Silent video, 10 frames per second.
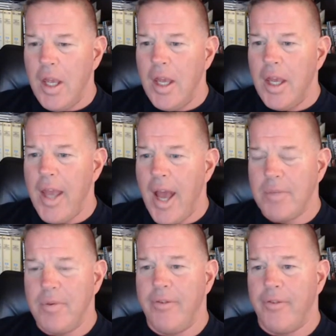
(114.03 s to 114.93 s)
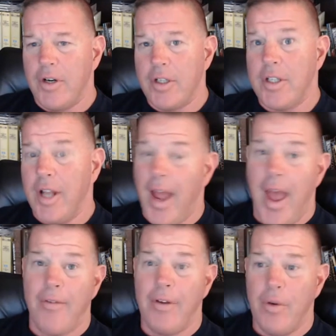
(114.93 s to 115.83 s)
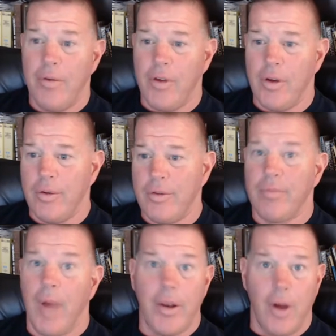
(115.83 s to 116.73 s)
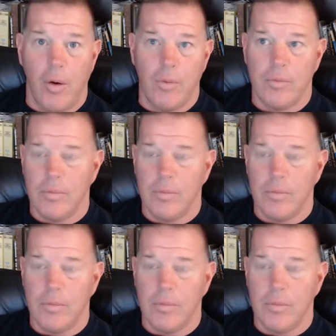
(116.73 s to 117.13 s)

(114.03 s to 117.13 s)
He asked me first, did I have any reviews? I don't.